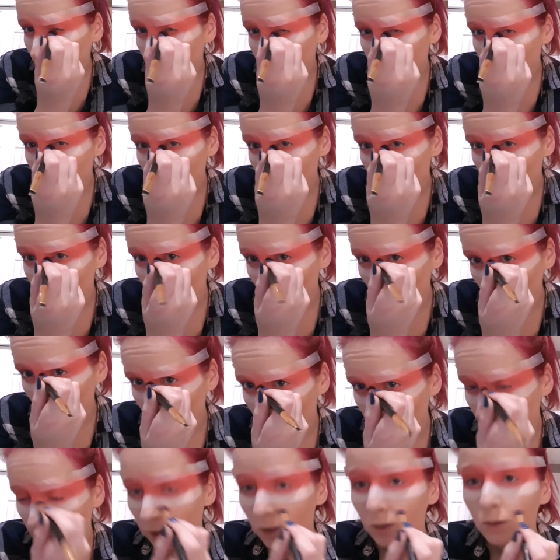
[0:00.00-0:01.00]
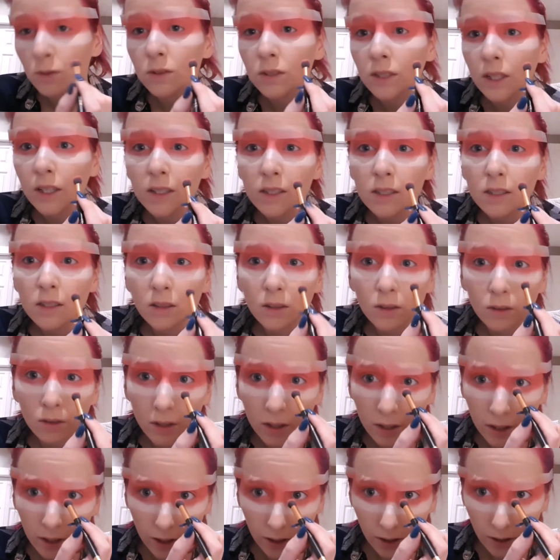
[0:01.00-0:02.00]
eyes with makeup, my nose gets so
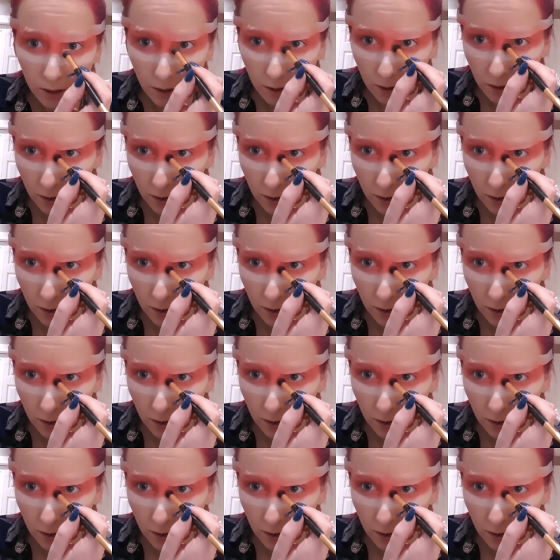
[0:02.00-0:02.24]
runny.